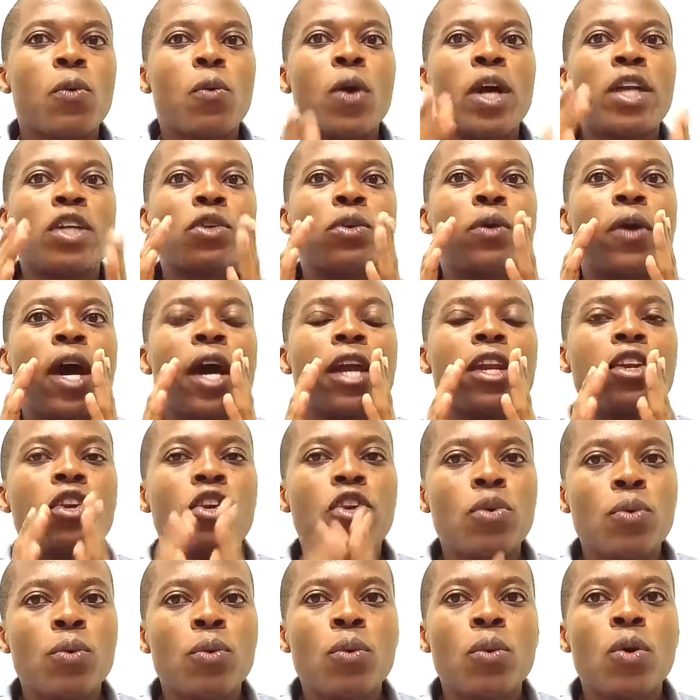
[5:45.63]
What you
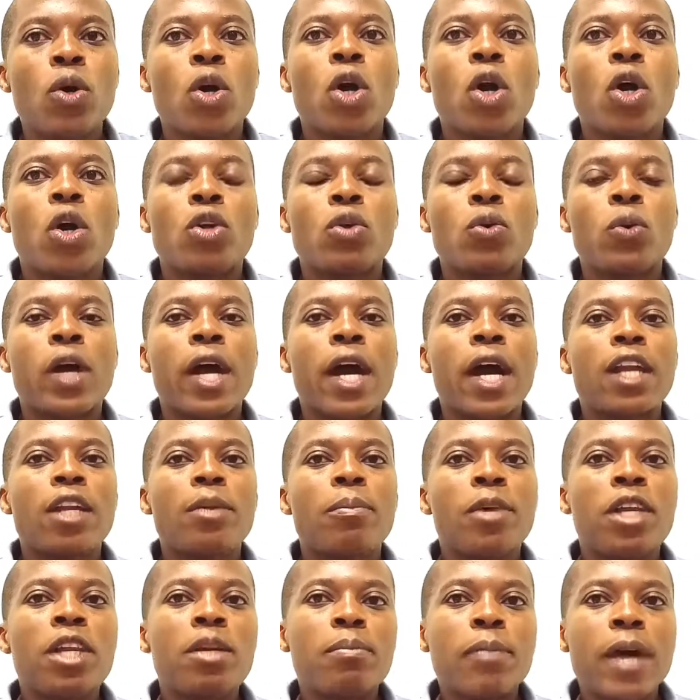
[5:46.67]
can do, you
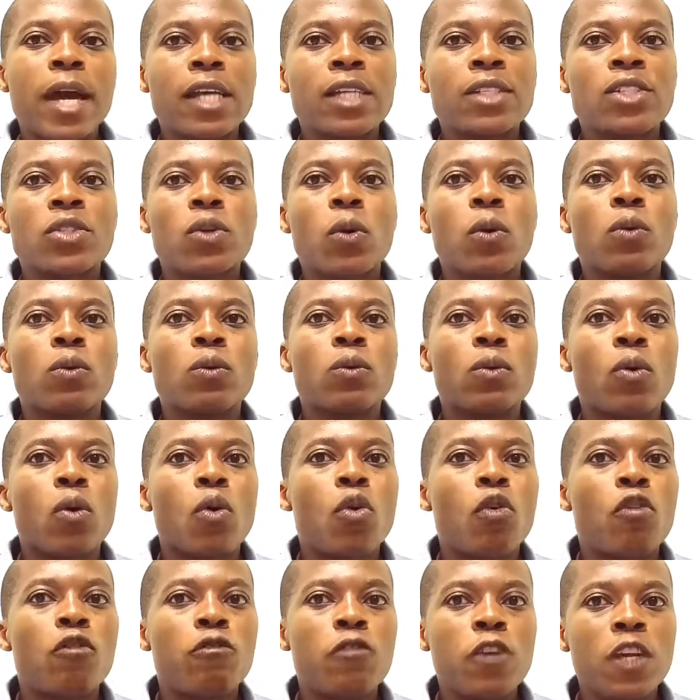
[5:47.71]
can minimize on
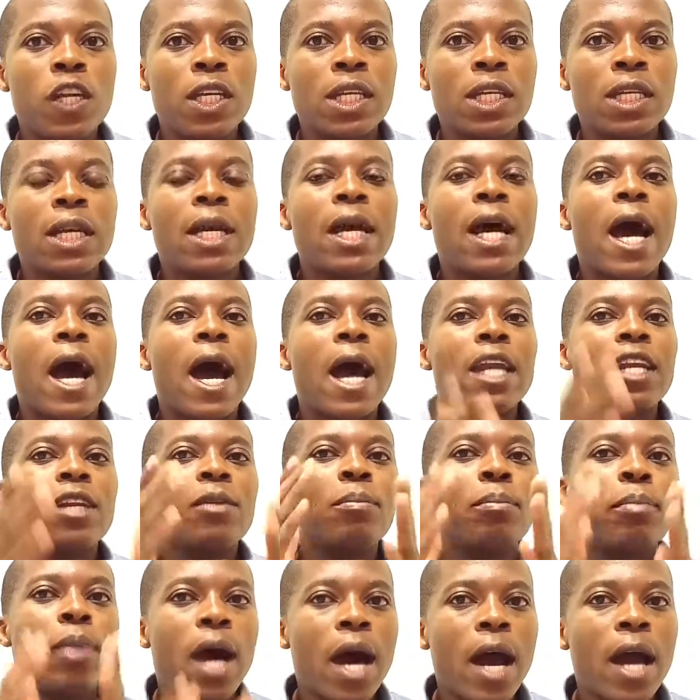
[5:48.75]
of it
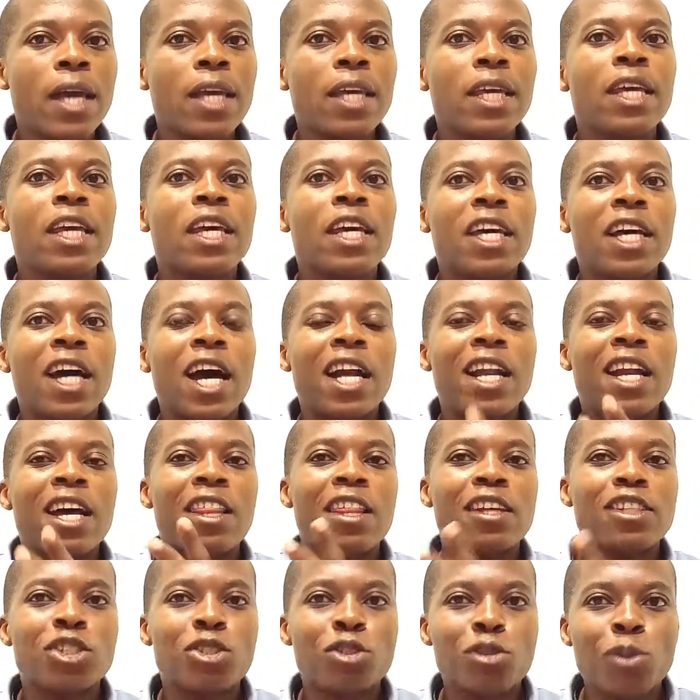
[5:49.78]
and buy
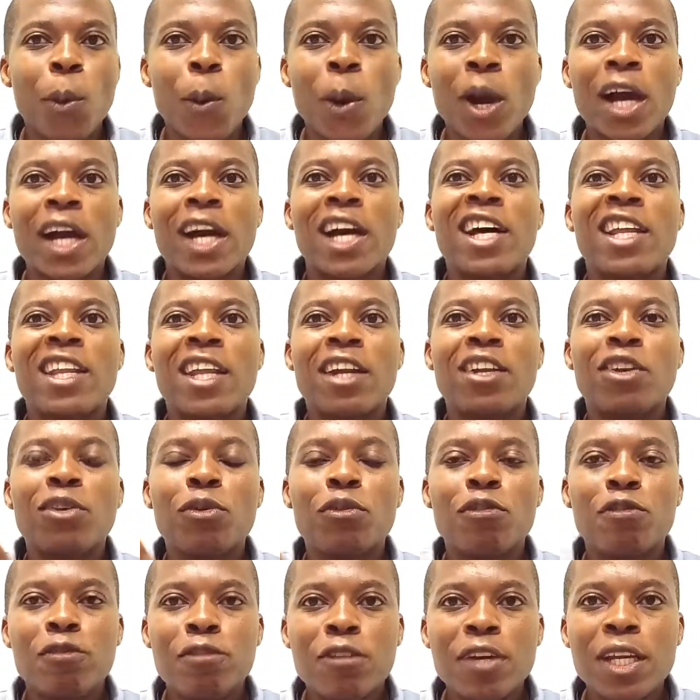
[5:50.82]
another stock that
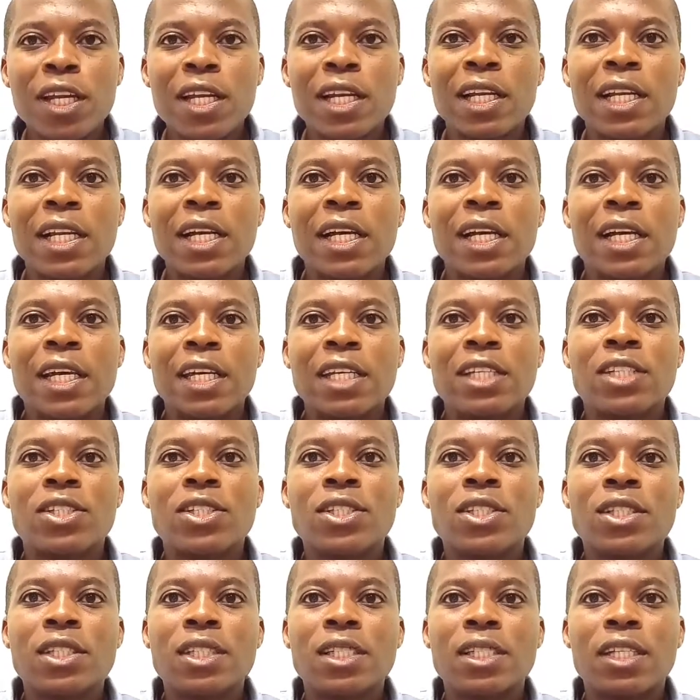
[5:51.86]
you feel
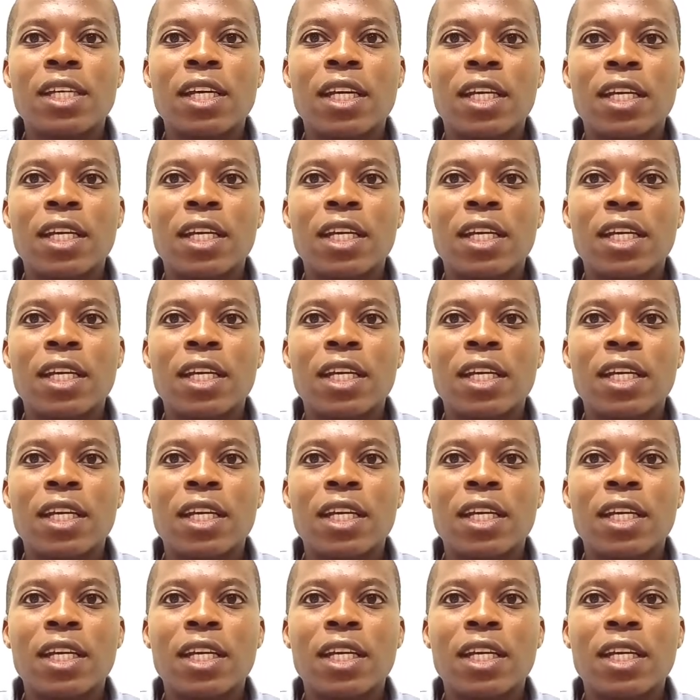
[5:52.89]
is